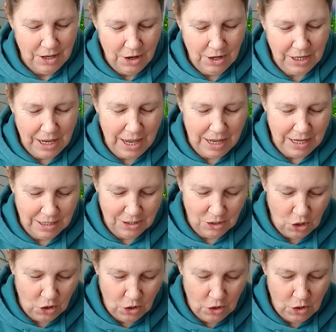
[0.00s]
Okay,
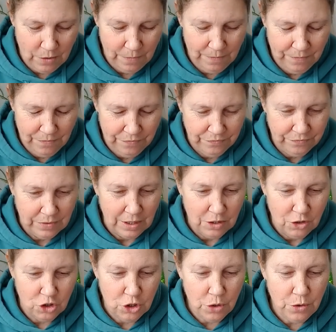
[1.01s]
so
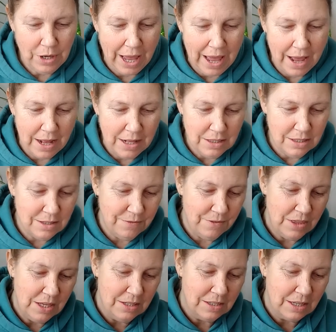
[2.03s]
two cards
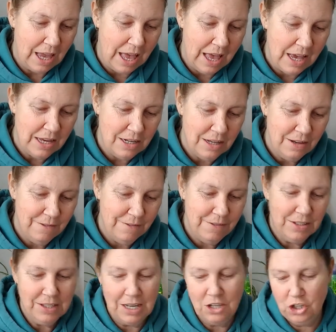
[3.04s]
for this card for
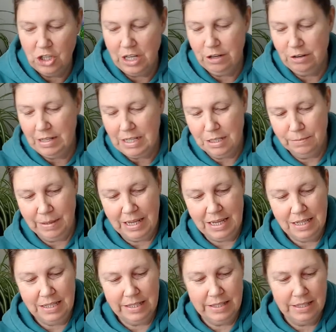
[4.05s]
Sagittarius,
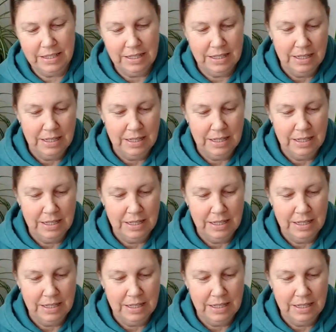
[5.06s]
please.